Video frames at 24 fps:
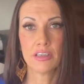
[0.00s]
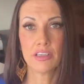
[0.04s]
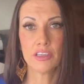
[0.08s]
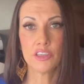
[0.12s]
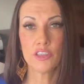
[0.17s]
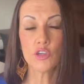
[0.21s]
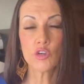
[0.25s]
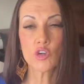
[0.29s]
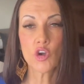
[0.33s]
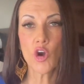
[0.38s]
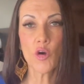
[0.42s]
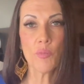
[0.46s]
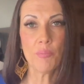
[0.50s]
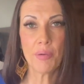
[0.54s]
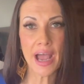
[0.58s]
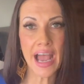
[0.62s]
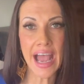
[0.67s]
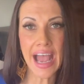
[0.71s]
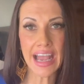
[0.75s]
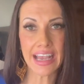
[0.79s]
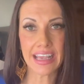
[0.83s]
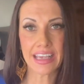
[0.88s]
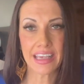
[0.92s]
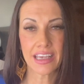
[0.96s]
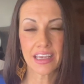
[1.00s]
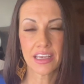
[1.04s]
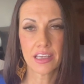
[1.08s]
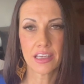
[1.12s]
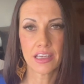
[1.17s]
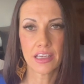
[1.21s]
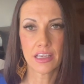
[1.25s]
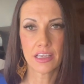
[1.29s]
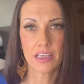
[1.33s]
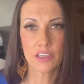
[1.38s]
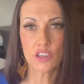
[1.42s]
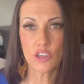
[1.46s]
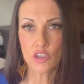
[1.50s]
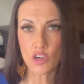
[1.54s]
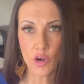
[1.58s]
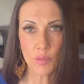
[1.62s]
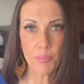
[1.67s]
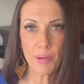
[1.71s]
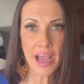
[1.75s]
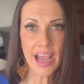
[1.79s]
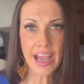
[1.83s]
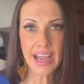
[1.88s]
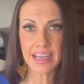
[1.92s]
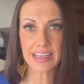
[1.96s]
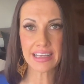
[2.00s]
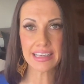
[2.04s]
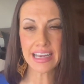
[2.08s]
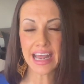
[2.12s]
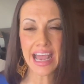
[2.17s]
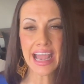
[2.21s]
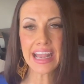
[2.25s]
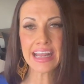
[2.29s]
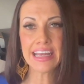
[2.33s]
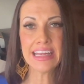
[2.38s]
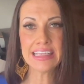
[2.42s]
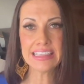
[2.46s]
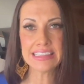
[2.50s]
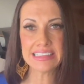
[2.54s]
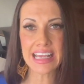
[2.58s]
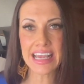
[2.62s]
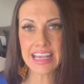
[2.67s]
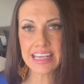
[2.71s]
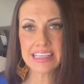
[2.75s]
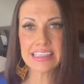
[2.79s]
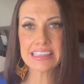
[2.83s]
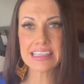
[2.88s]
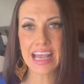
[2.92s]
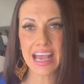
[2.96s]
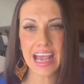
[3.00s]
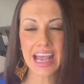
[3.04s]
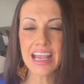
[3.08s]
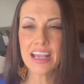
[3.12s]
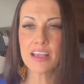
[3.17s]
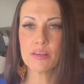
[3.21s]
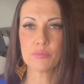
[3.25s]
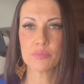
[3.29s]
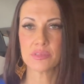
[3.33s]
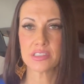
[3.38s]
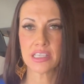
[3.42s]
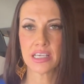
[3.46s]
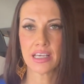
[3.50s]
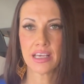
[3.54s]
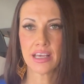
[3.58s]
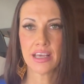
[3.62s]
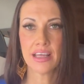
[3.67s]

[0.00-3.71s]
You go back. You go back 9 and 10 times.